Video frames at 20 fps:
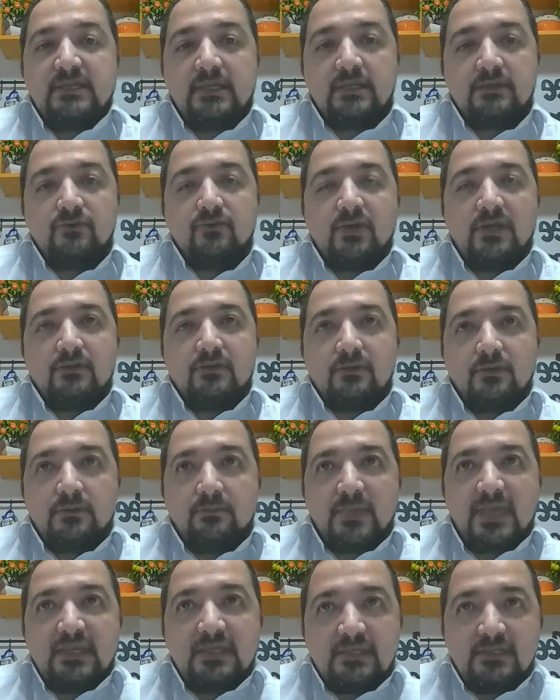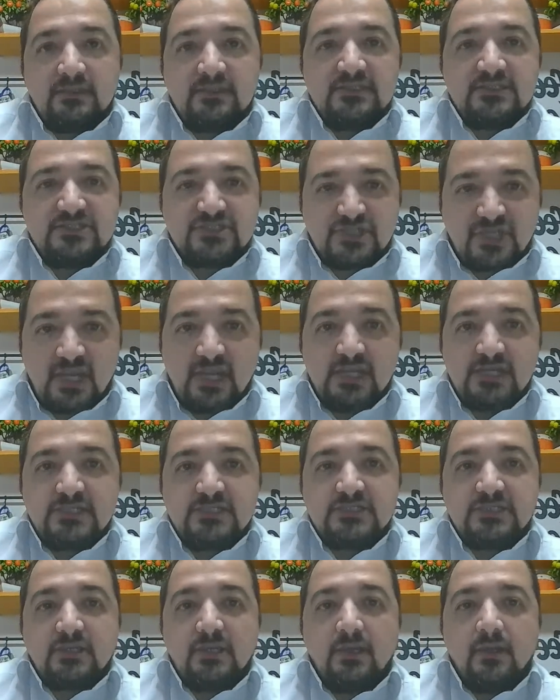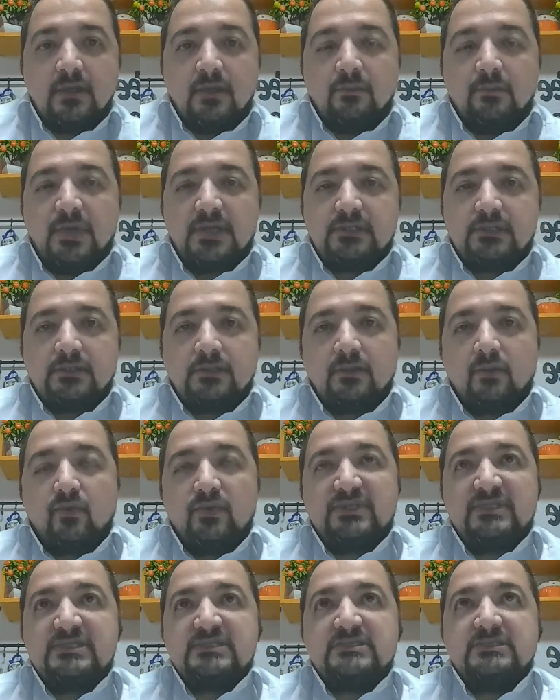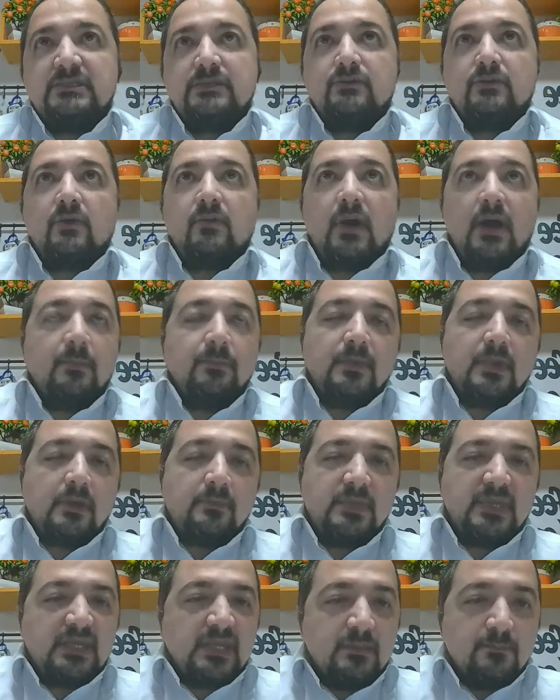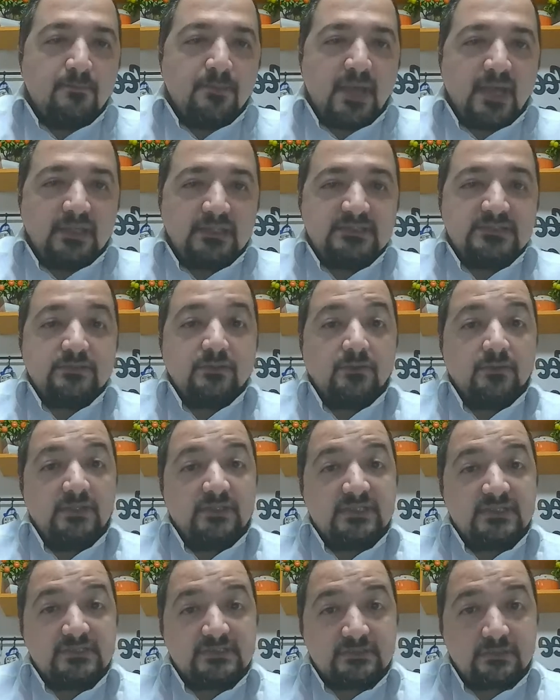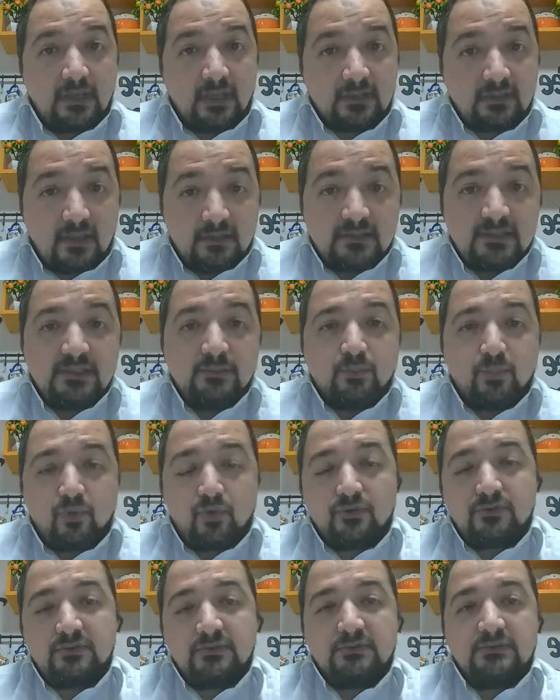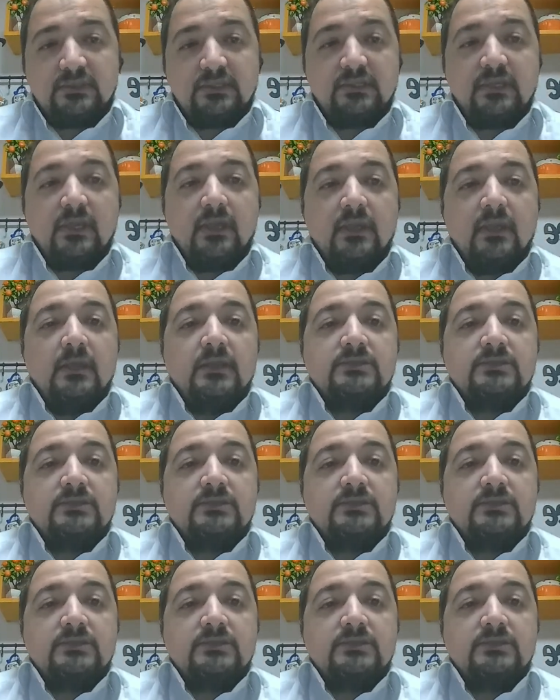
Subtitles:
Yeah, you are making this change, but what is the upcoming impact? So it is another important thing.